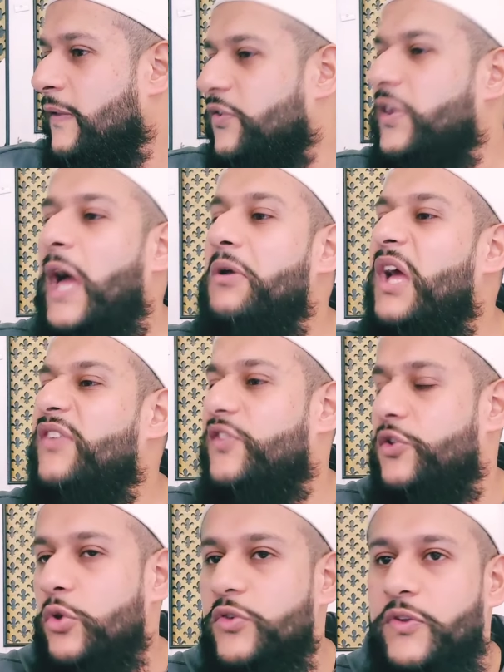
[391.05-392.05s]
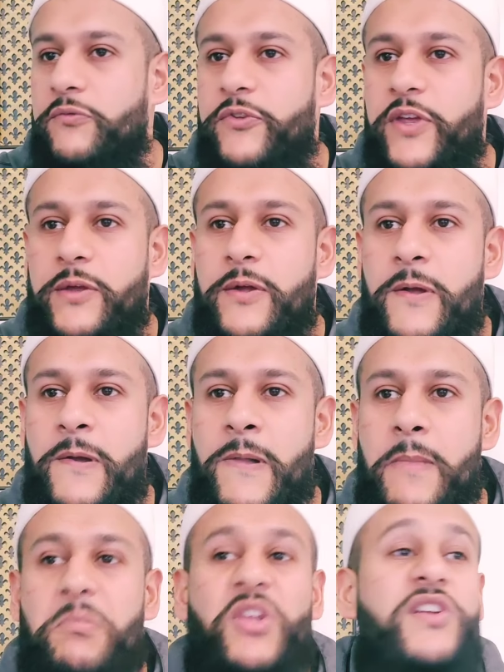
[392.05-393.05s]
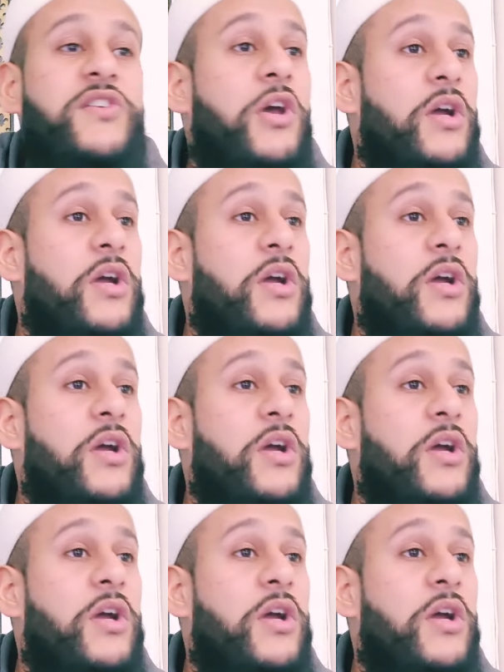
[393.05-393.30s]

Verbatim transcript: So now he has to do something. But the